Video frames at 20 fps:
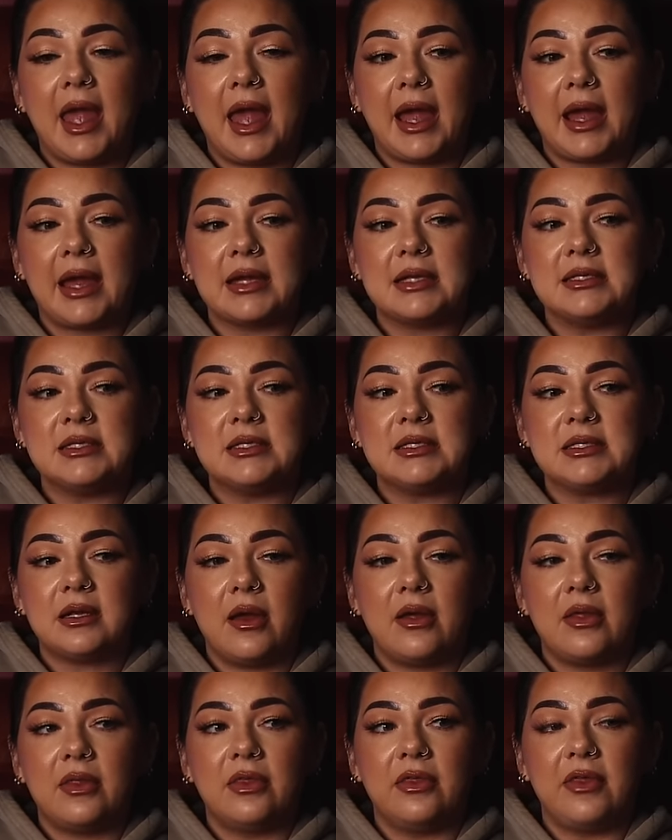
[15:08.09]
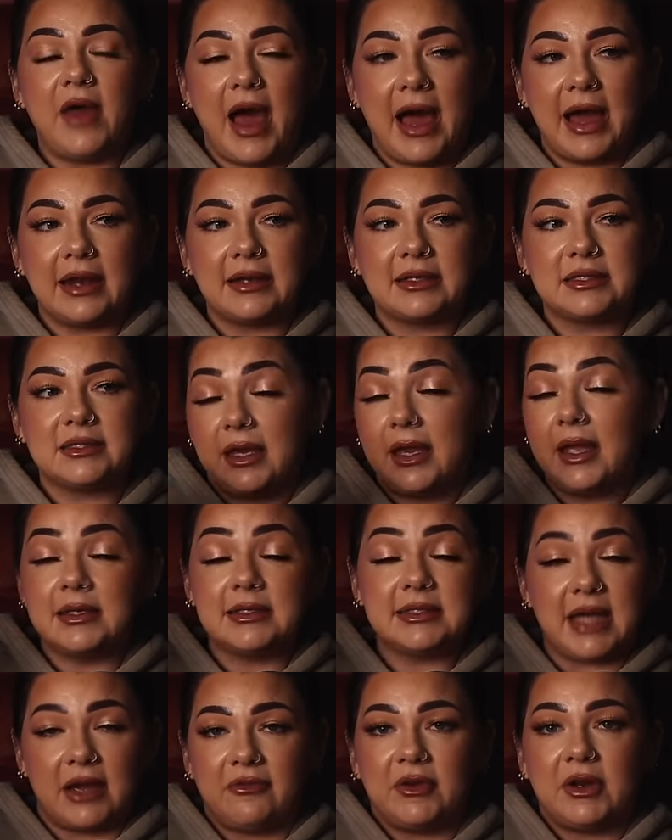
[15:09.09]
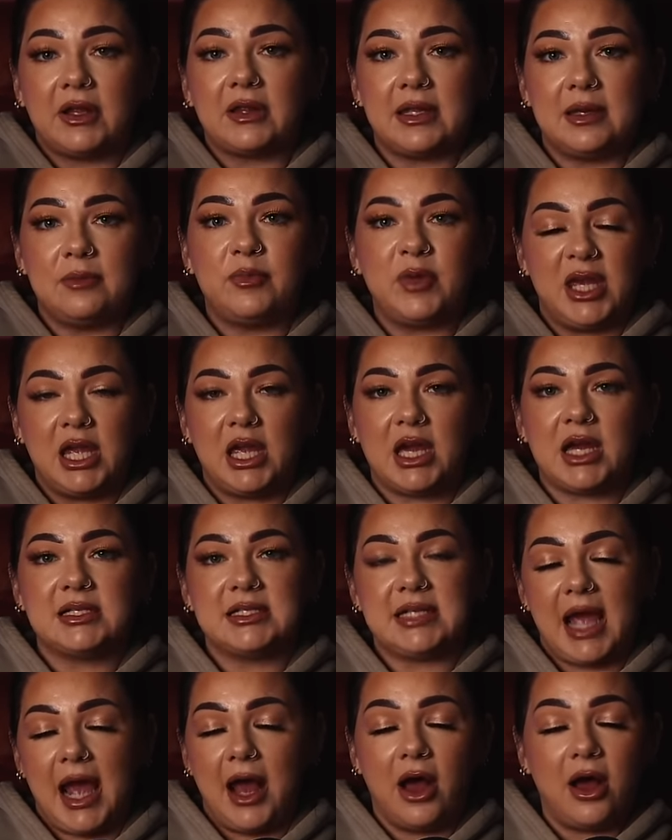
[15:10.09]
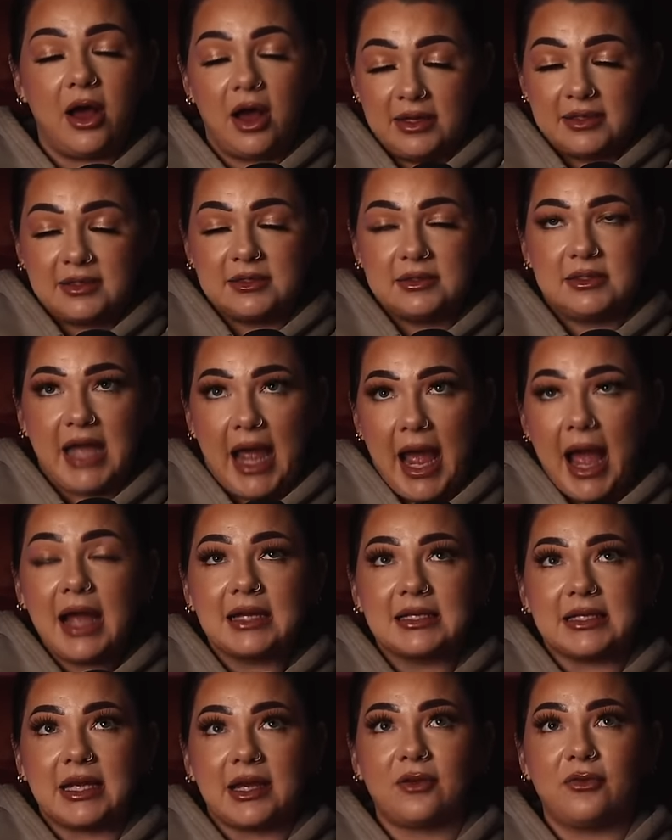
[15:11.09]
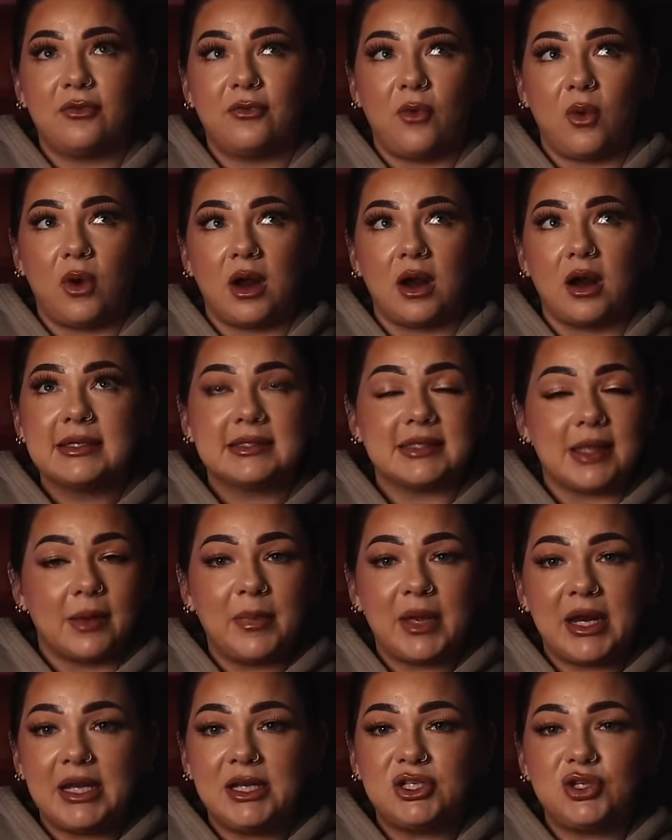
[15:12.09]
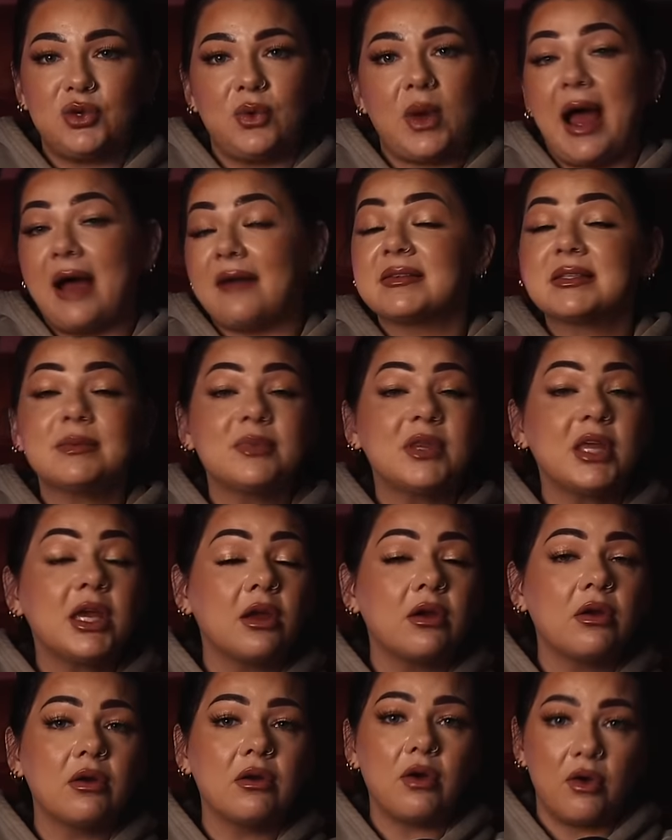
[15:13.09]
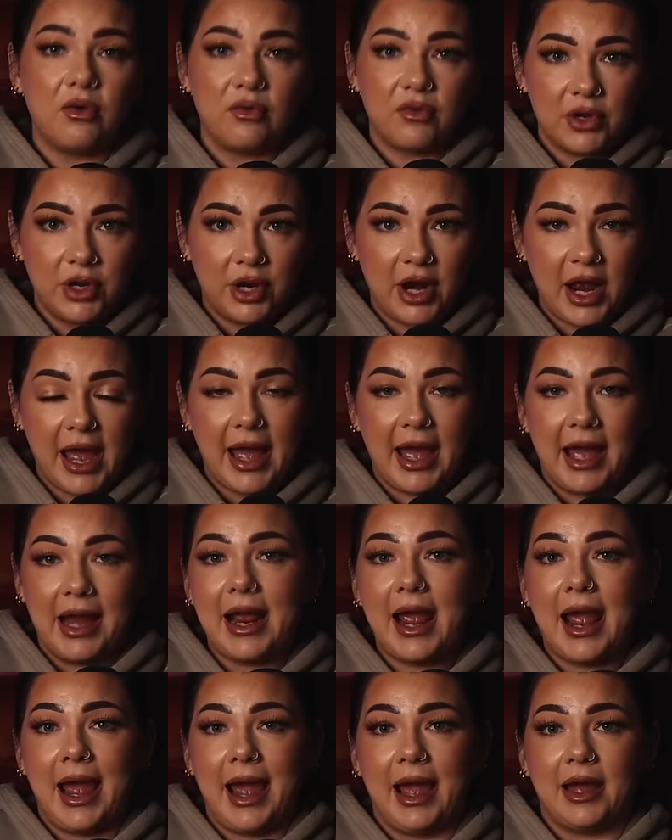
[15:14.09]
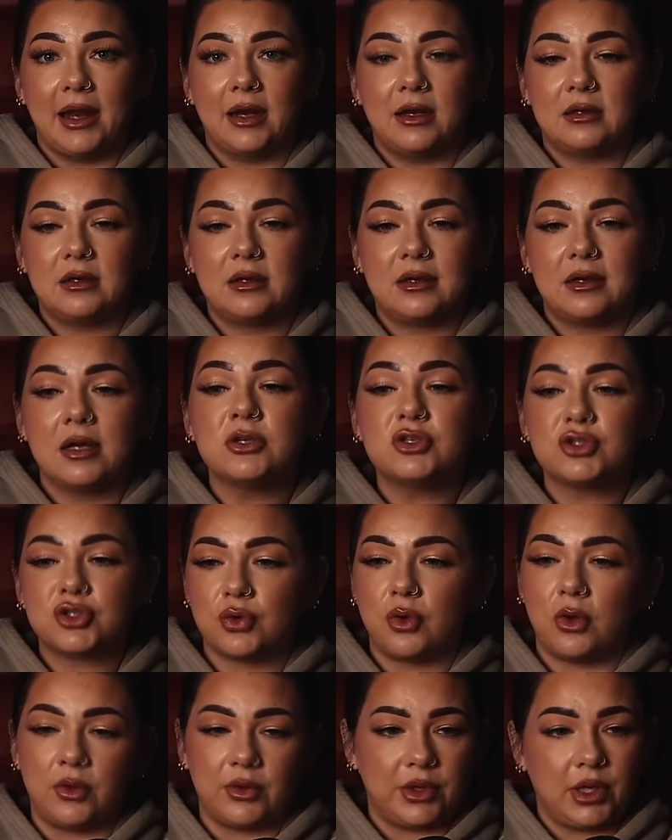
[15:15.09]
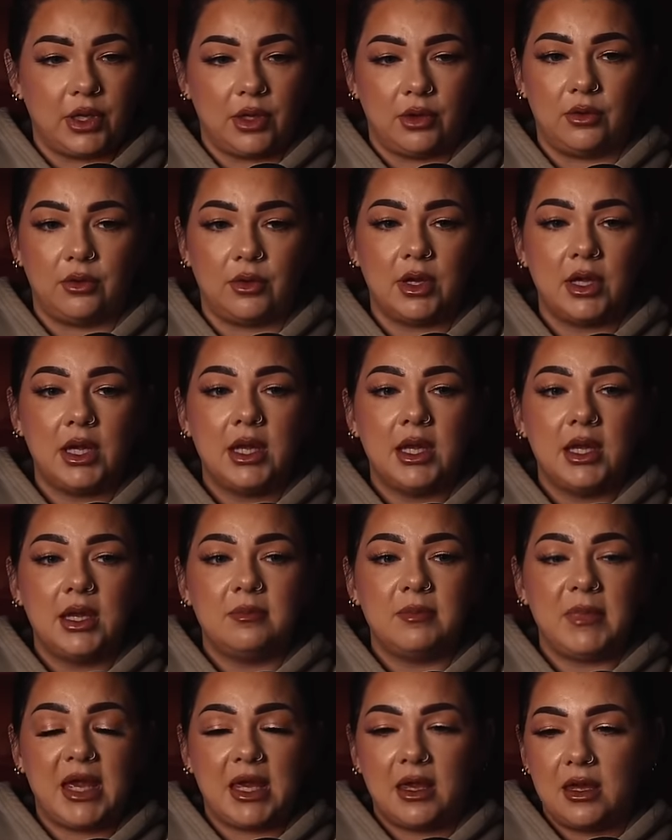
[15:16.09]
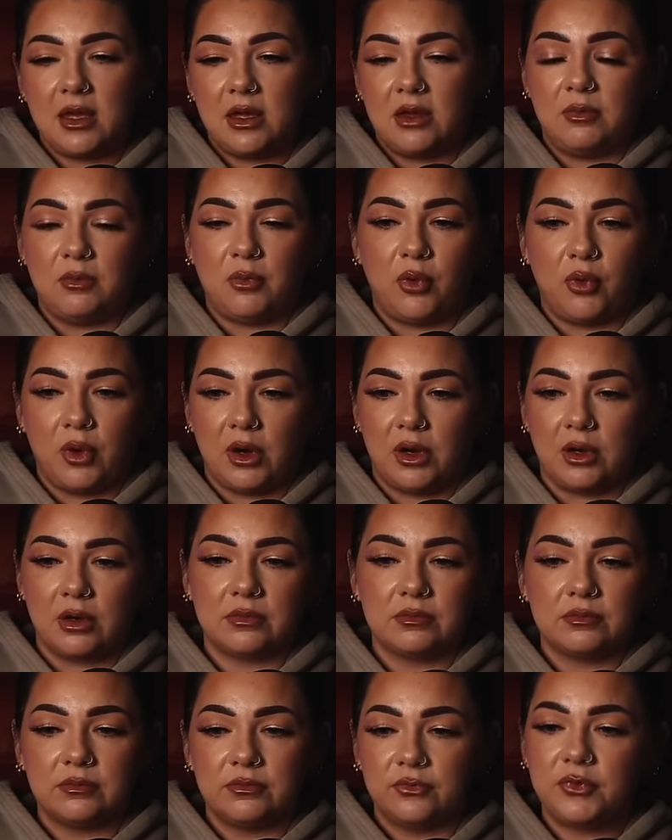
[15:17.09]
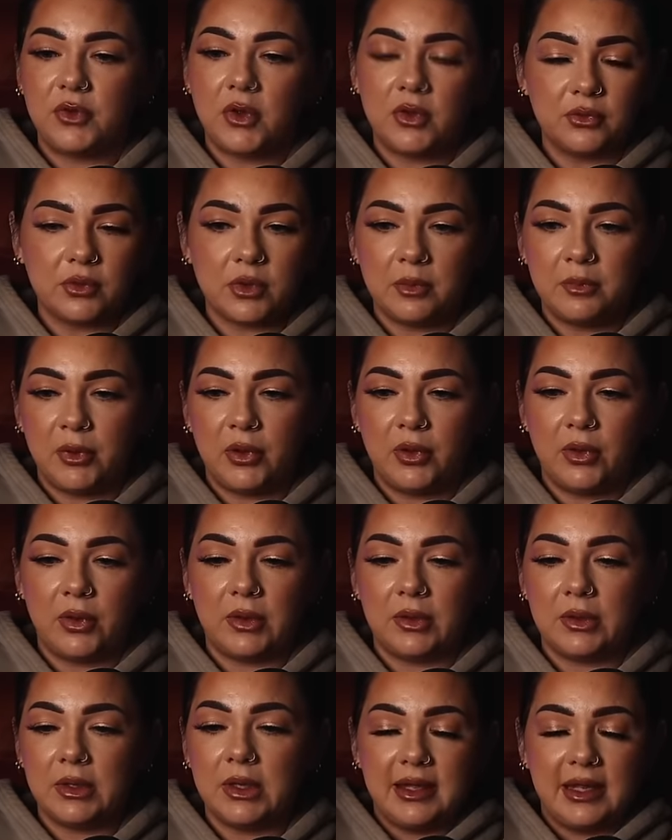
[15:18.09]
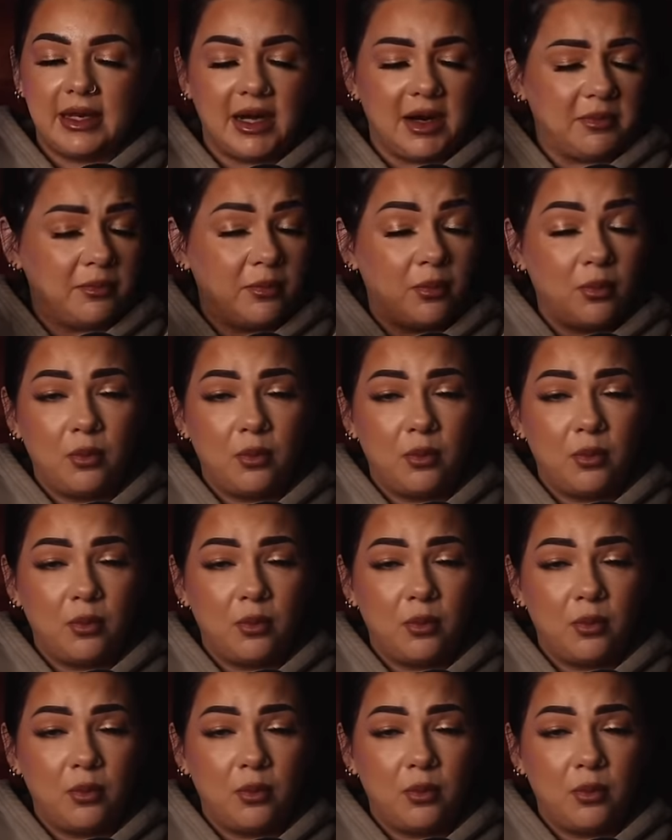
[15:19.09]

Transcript: And that can definitely be a tactic for somebody to have something over your head and control you, making you more vulnerable in a